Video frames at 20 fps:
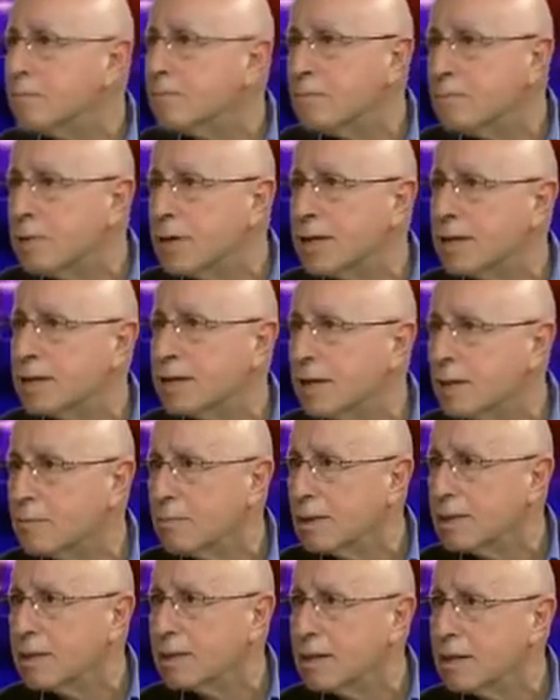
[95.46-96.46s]
weeks and
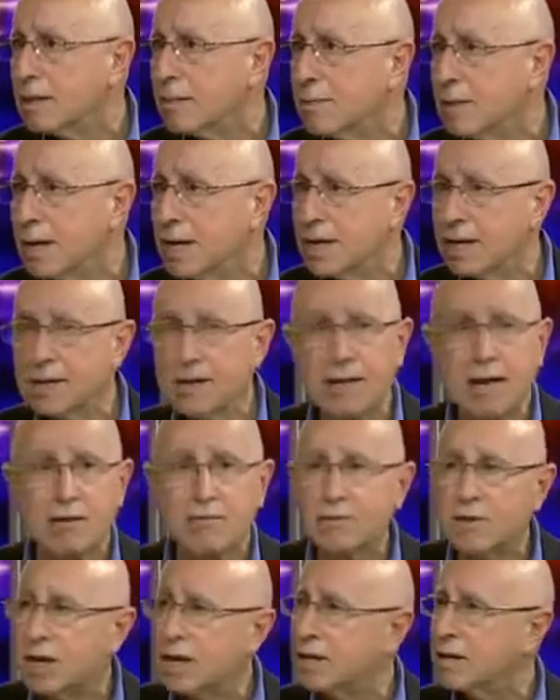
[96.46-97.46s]
months in the making. They
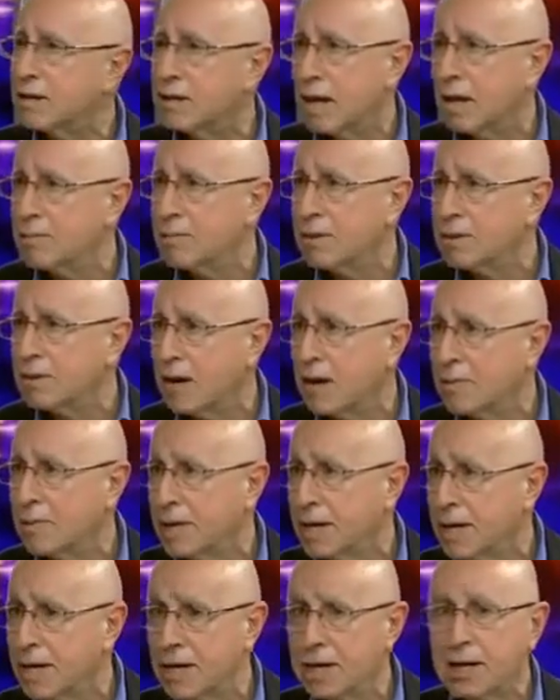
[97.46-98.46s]
have done it time and time
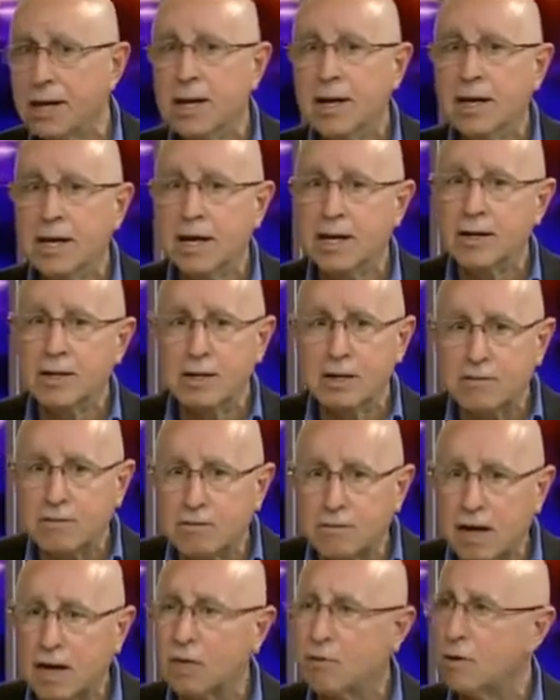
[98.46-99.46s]
again. It is a
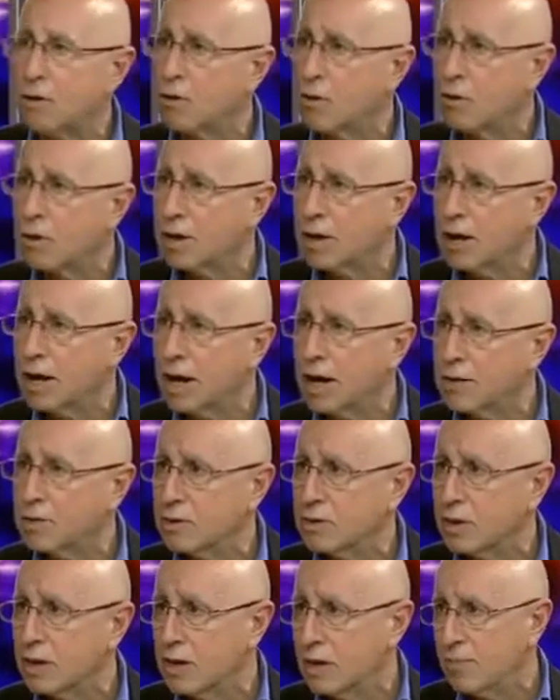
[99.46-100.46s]
very well organized
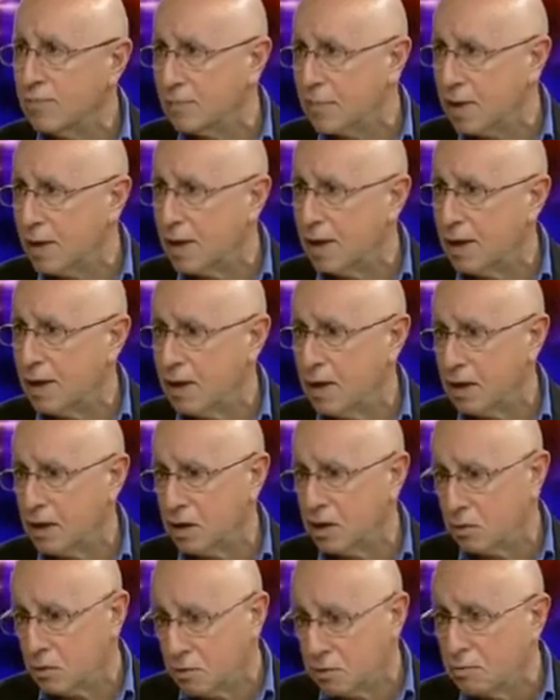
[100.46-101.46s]

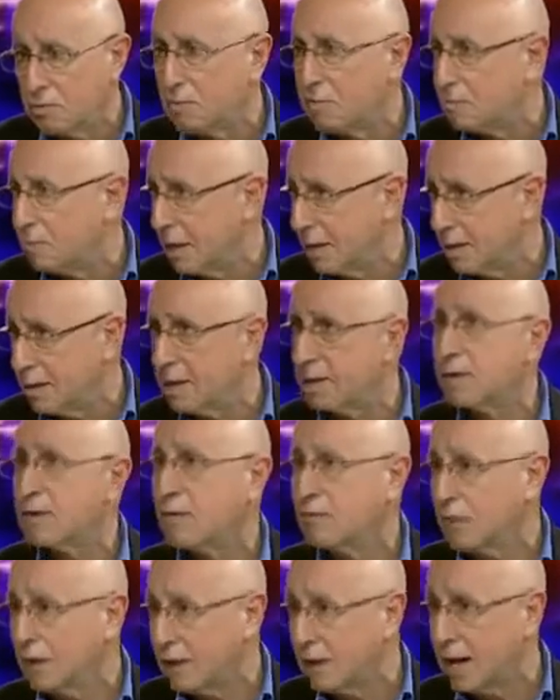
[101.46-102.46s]
group of militants
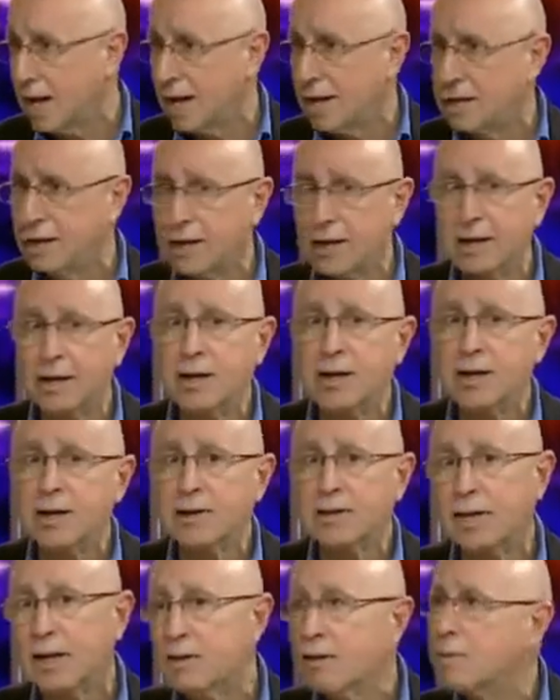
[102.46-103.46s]
of Al-Qaeda.
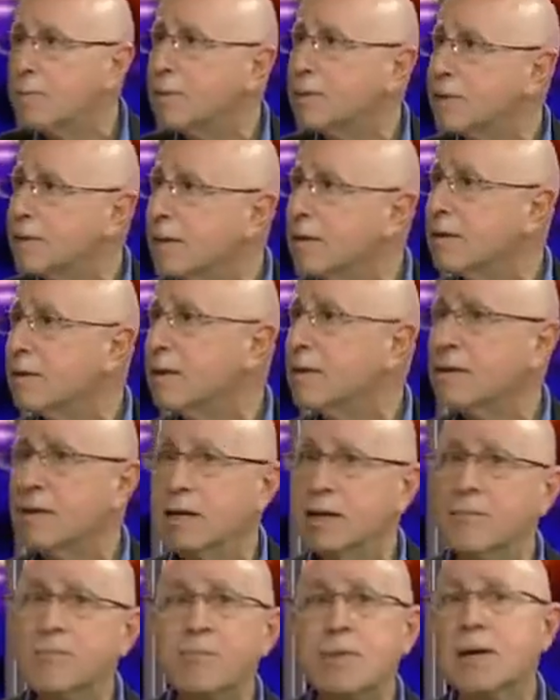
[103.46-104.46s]
They represent
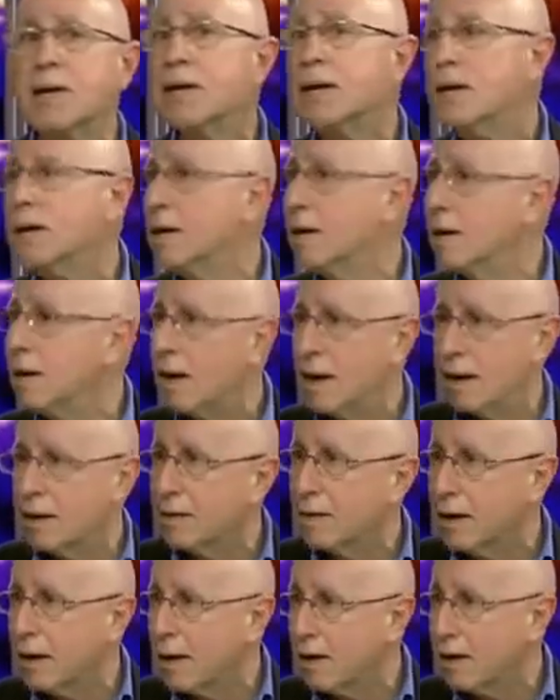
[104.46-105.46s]
the
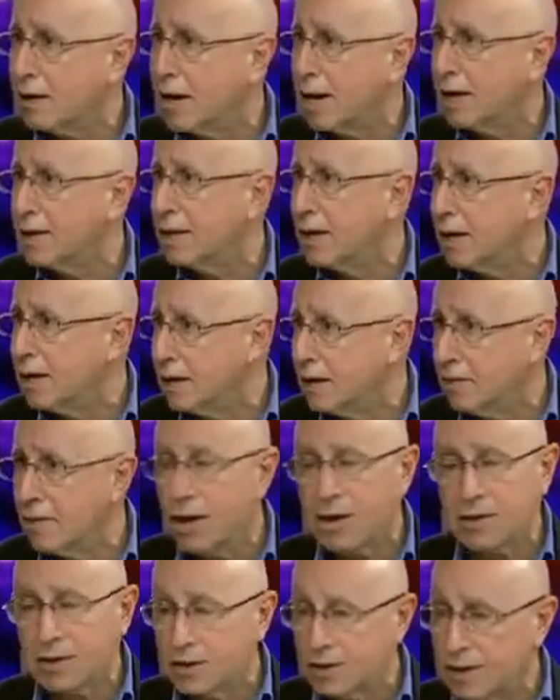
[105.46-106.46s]
Al-Qaeda in
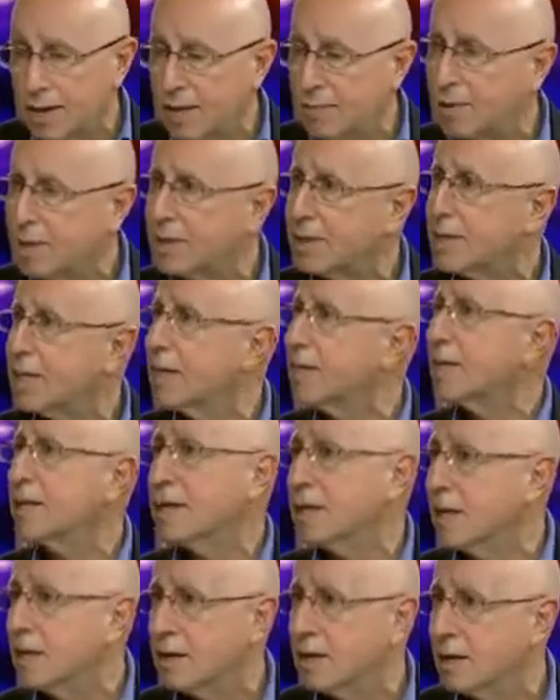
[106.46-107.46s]
Iraq, the Islamic State
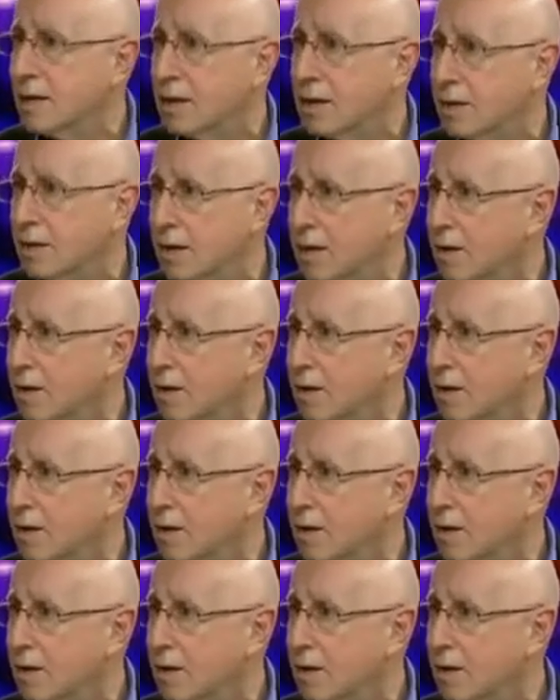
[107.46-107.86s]
in